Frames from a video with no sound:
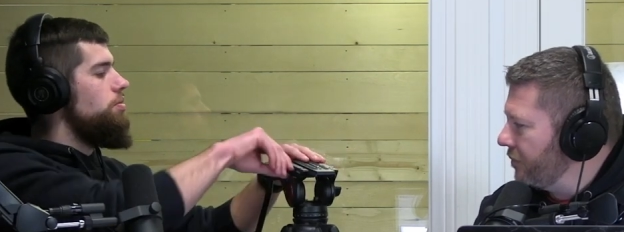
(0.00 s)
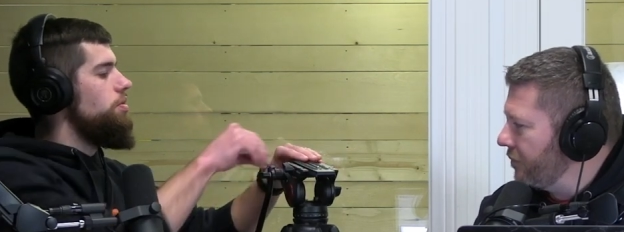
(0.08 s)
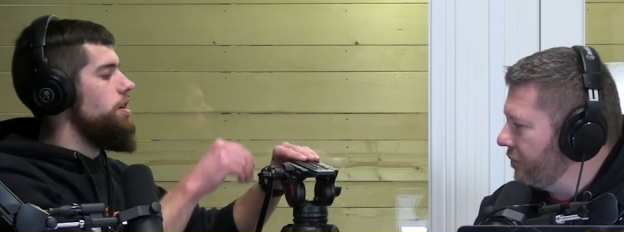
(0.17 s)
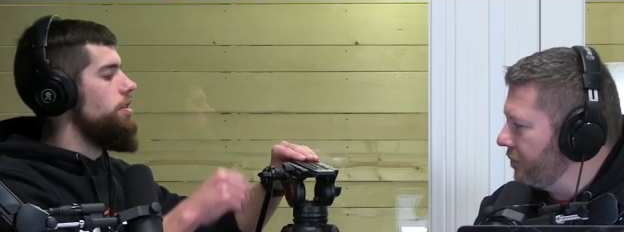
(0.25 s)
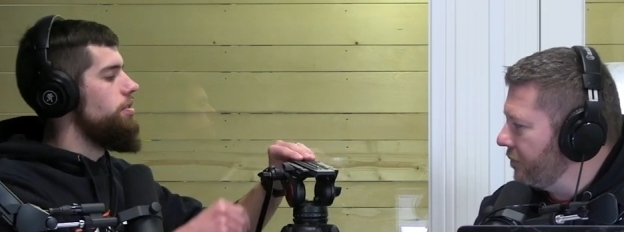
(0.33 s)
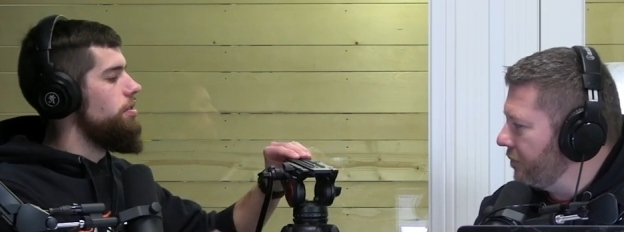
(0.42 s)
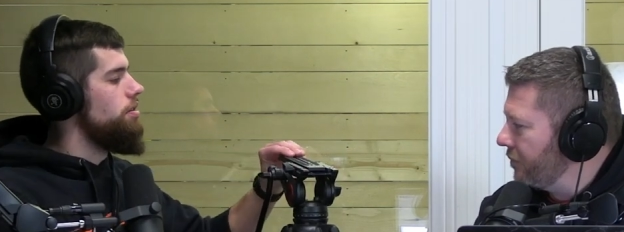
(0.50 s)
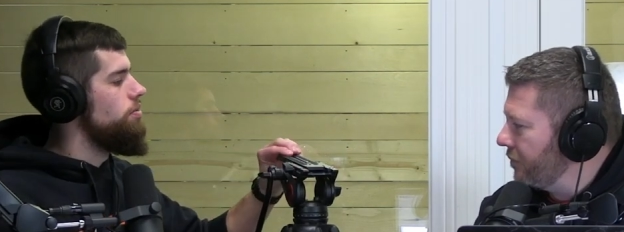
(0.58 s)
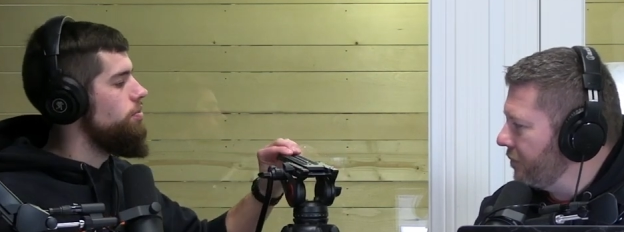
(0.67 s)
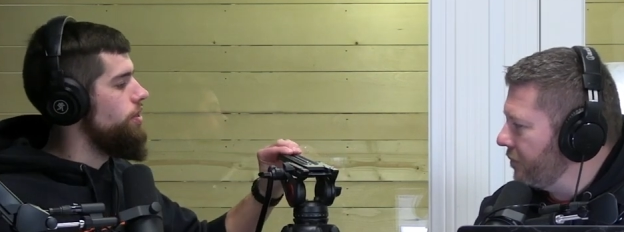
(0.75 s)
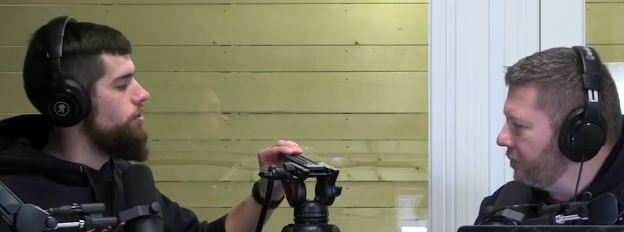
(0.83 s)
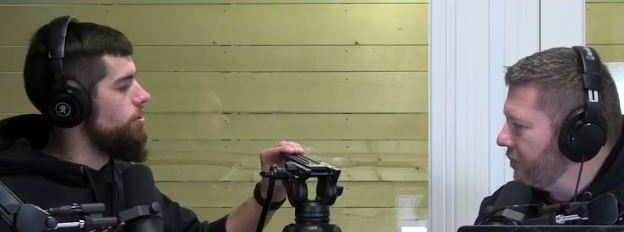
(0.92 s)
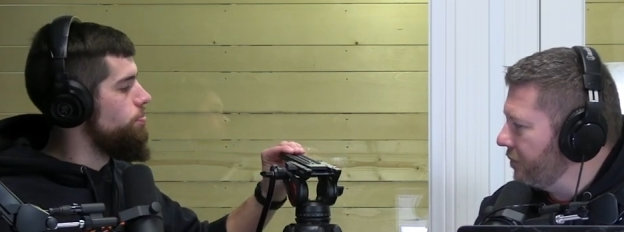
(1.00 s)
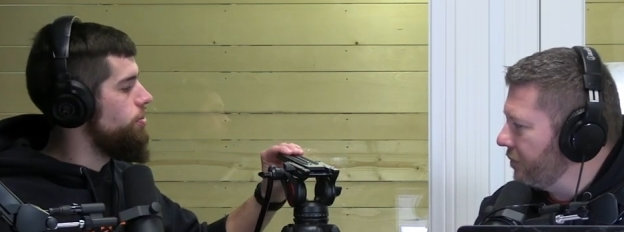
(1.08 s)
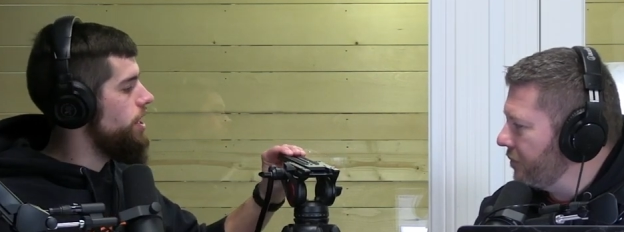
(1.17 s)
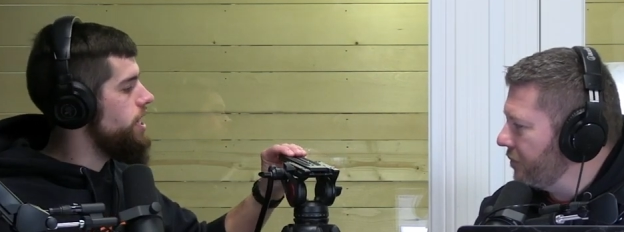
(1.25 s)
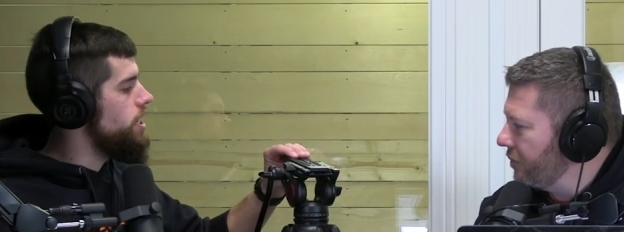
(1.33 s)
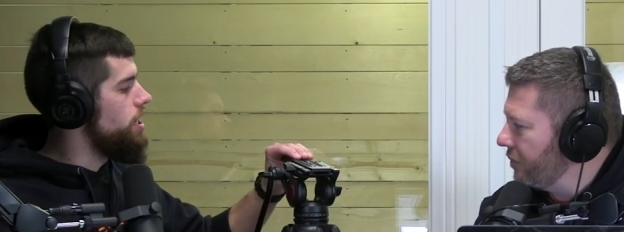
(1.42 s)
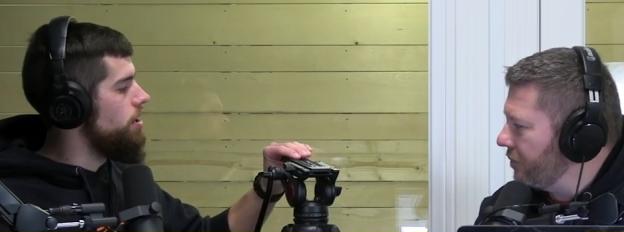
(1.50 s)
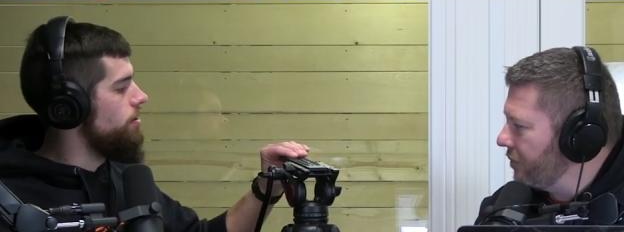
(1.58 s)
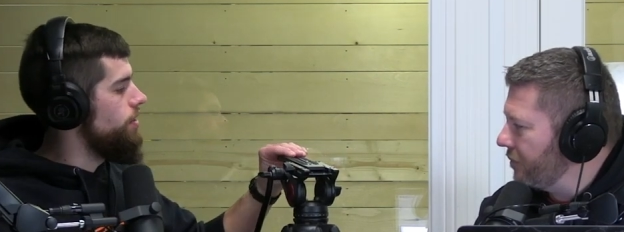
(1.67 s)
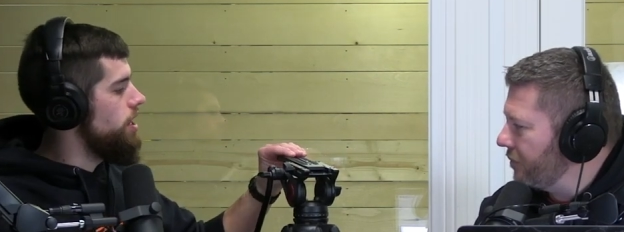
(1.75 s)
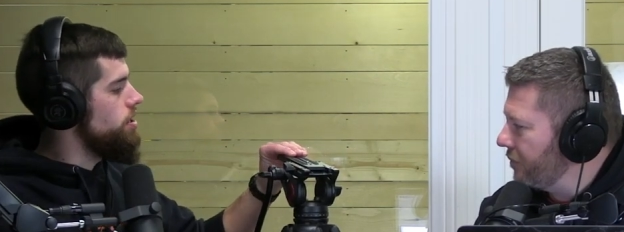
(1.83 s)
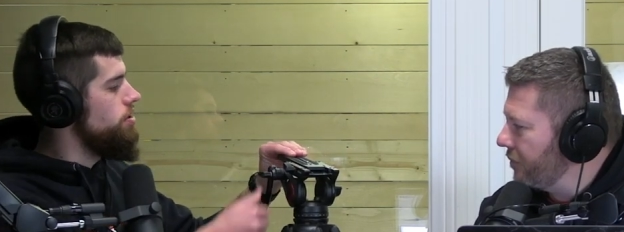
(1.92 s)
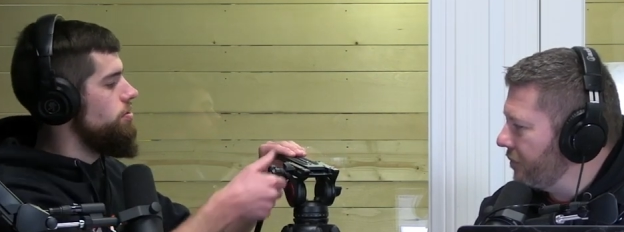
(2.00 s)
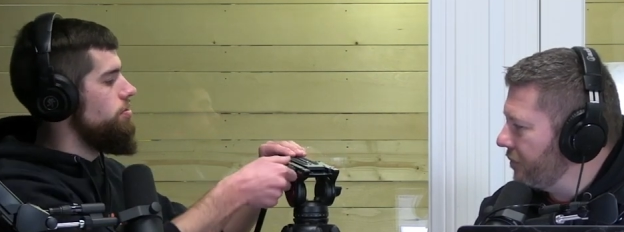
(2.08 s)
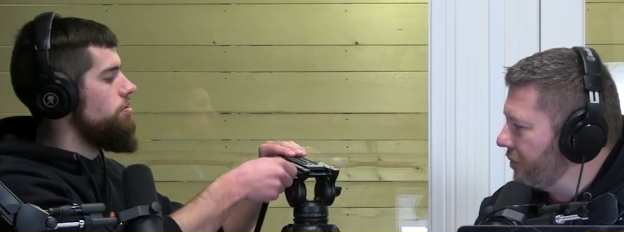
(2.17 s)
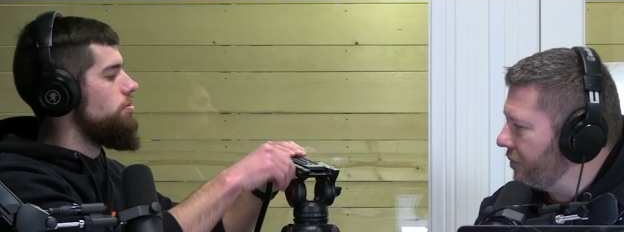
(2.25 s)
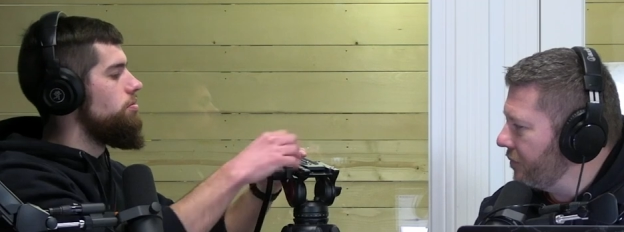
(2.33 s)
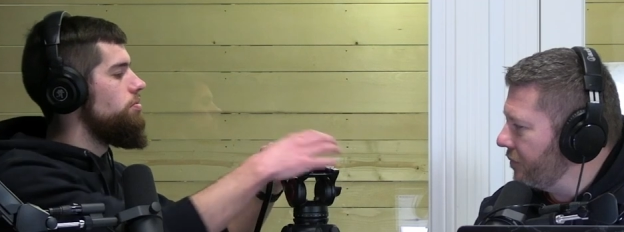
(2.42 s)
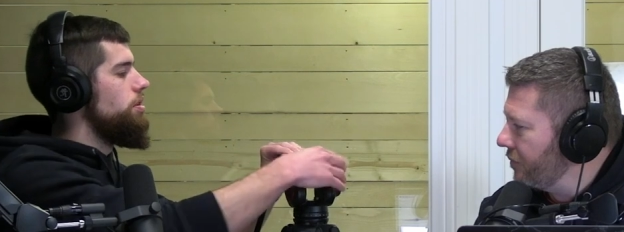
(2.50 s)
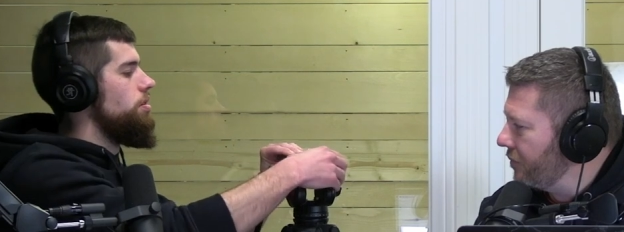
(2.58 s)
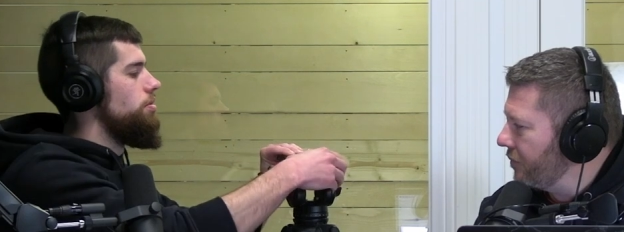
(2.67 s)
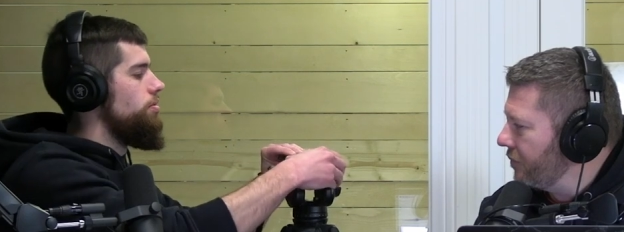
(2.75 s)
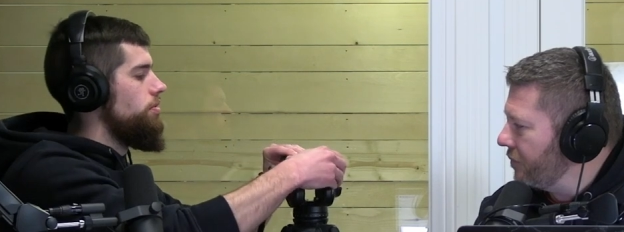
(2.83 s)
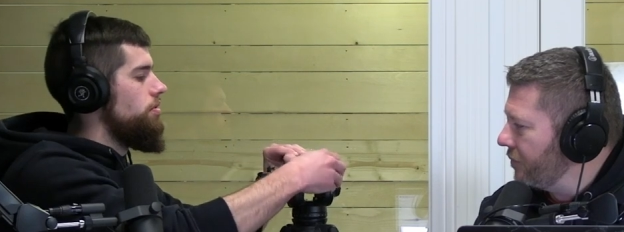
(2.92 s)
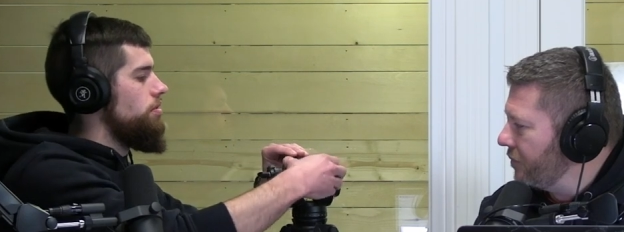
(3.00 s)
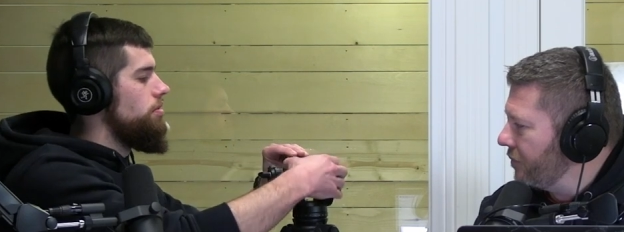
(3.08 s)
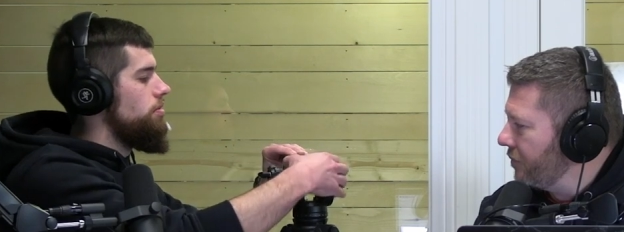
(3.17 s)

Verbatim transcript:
Speaker 1: with with your plate here that you will